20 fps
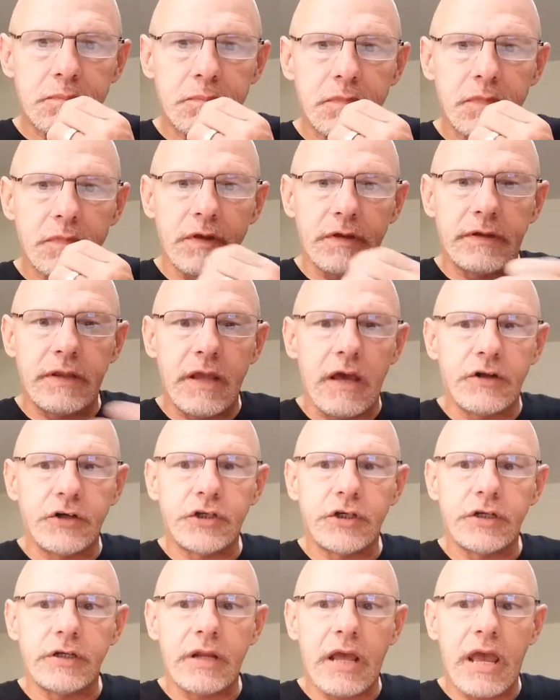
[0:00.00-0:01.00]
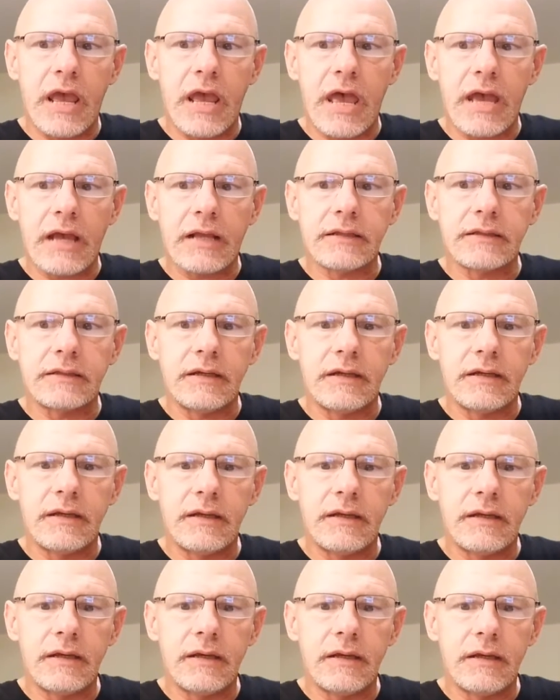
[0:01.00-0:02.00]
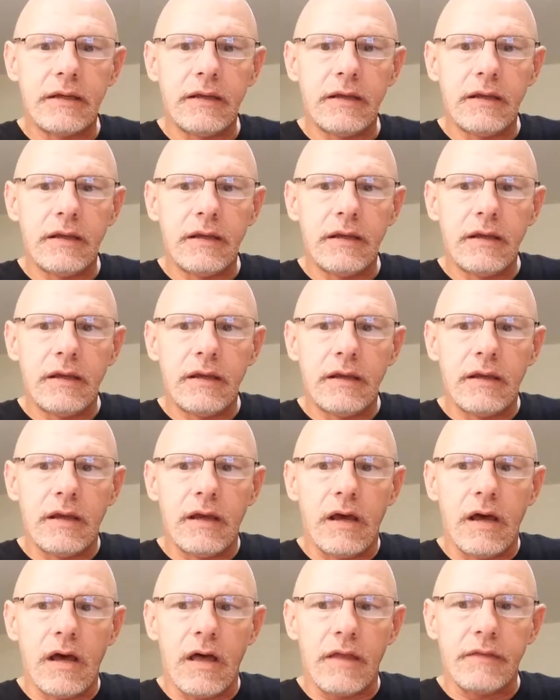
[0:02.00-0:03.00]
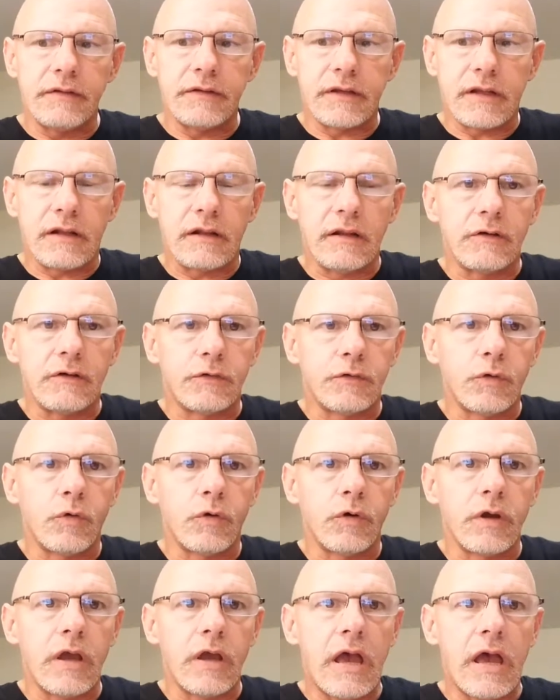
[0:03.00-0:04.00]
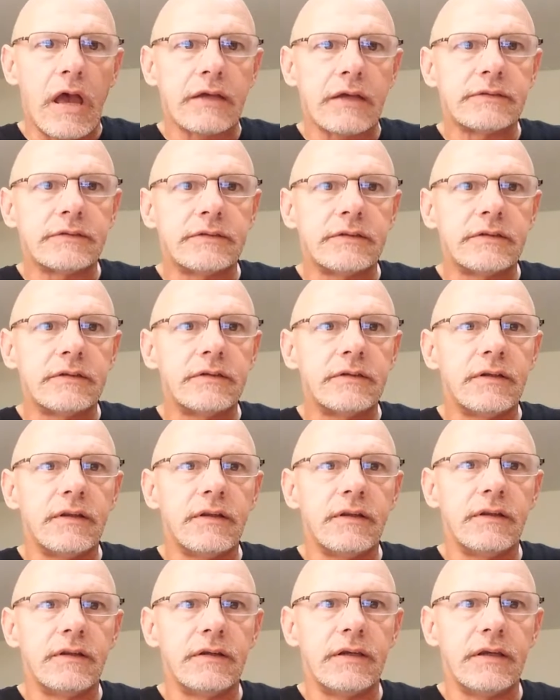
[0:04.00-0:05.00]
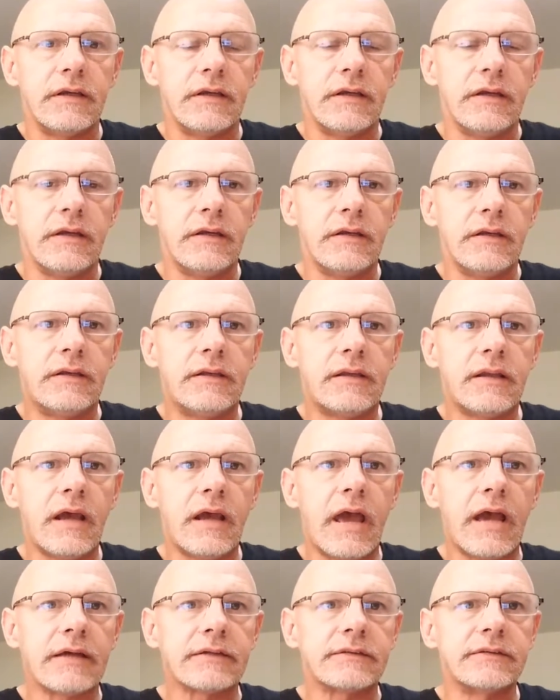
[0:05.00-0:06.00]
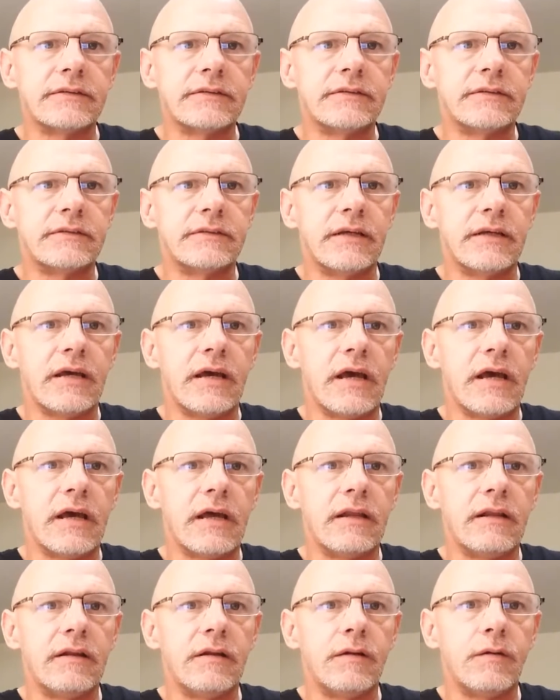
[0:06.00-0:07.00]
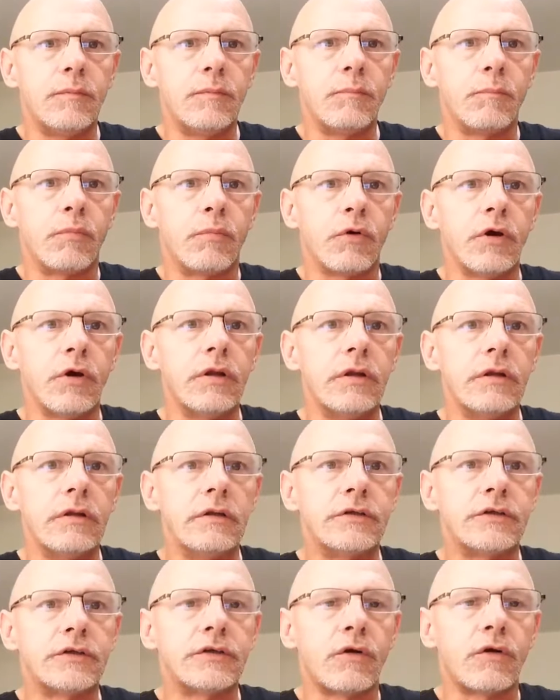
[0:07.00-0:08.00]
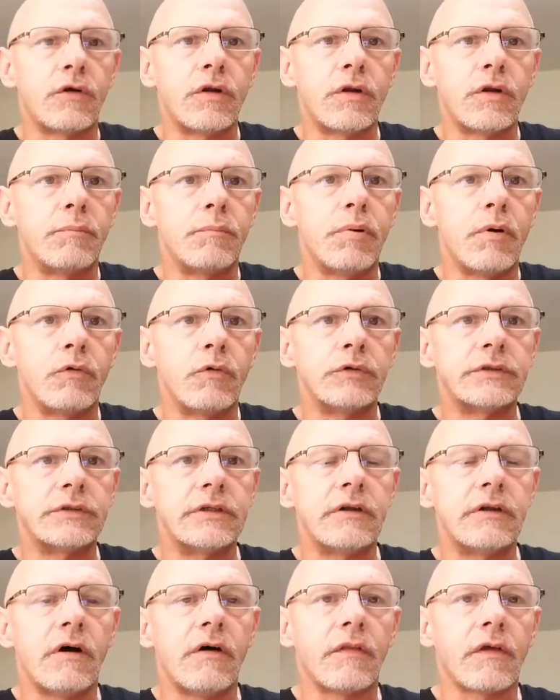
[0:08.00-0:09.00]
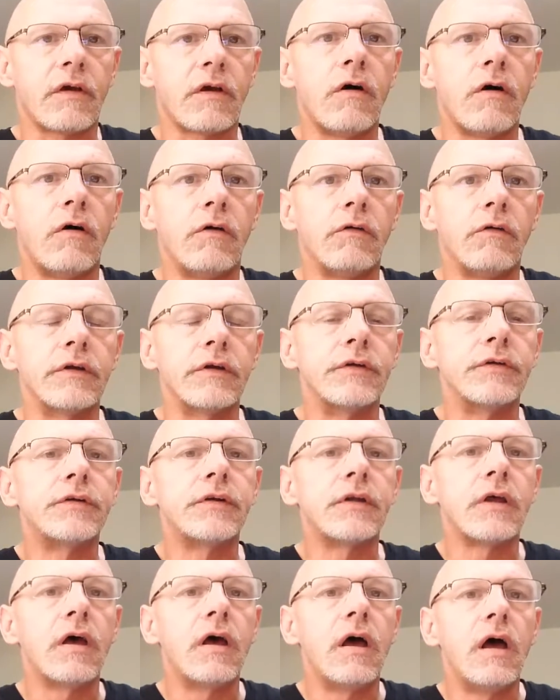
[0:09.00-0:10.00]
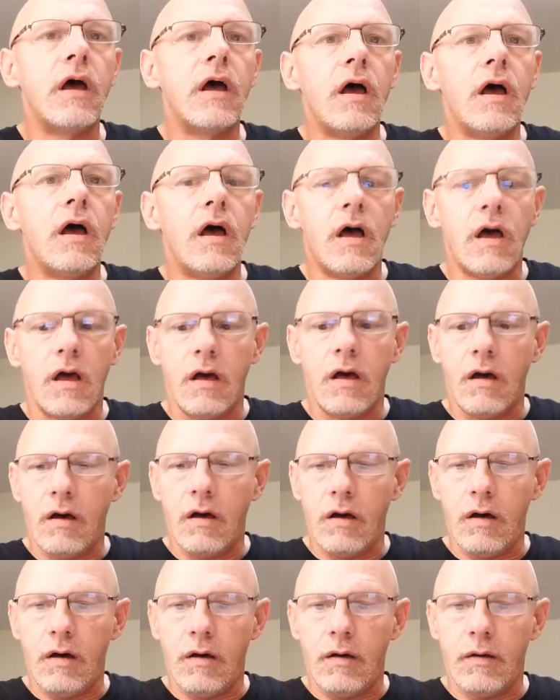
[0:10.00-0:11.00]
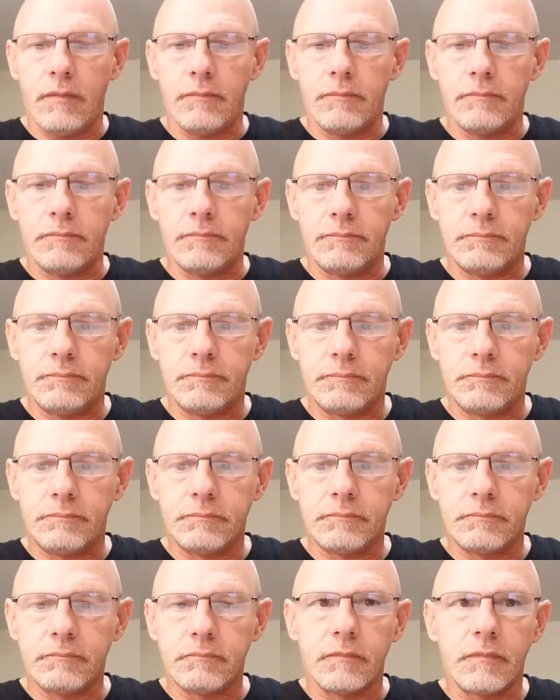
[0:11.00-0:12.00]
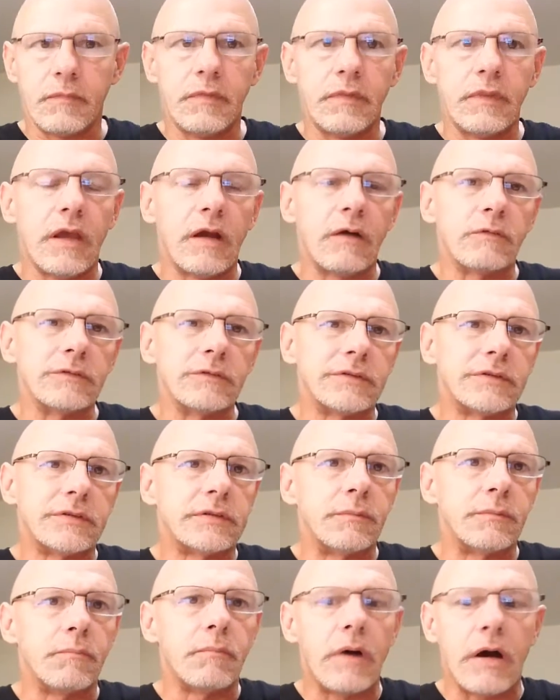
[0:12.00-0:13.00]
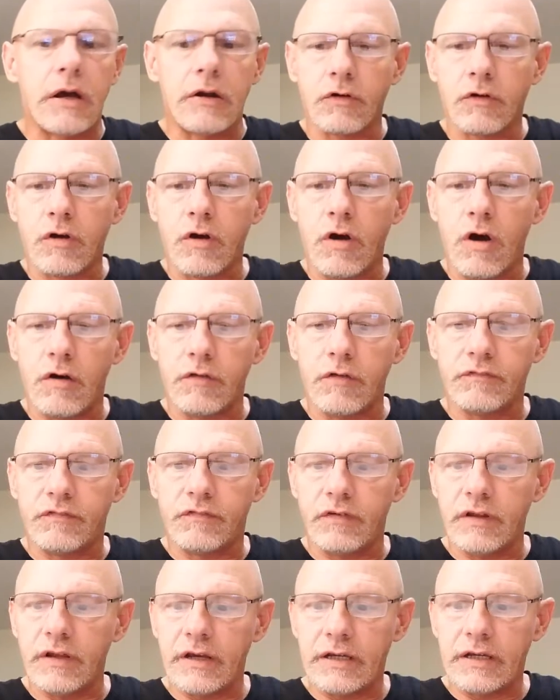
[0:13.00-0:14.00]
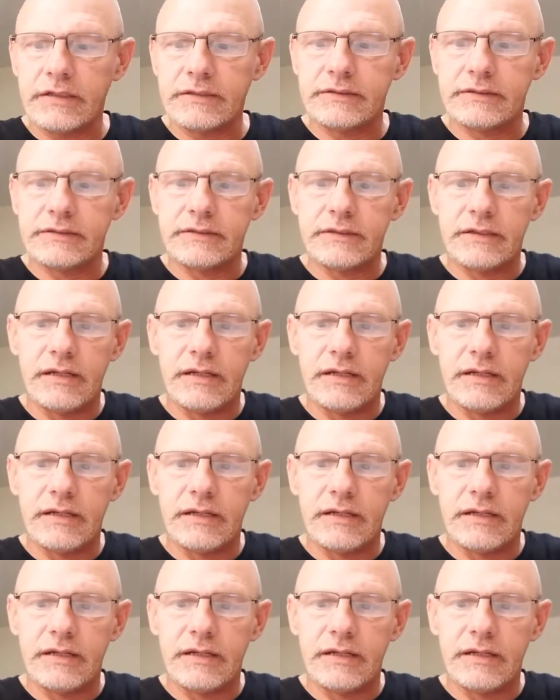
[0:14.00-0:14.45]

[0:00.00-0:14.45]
The Townshend Act, the Declaratory Acts, the taxes that Britain started imposing on the colonists. There was some minor conflicts,